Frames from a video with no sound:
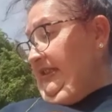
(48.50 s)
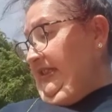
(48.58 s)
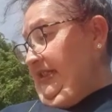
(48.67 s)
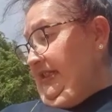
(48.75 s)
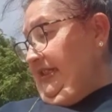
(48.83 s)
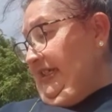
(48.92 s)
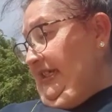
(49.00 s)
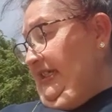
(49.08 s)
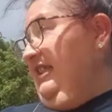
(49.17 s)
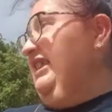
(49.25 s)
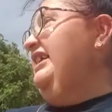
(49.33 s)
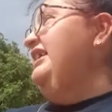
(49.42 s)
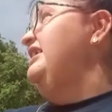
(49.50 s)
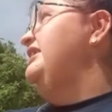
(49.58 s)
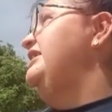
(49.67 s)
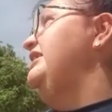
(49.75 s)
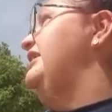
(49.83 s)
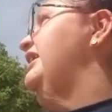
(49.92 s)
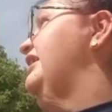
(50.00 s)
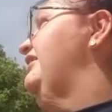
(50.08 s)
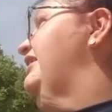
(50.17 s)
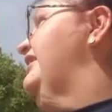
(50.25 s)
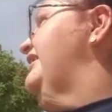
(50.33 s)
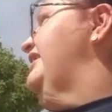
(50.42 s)
And then I
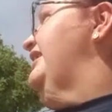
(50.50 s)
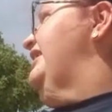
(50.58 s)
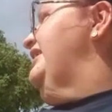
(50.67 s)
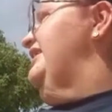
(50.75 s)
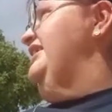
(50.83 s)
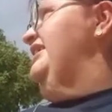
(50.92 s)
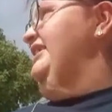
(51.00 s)
got these.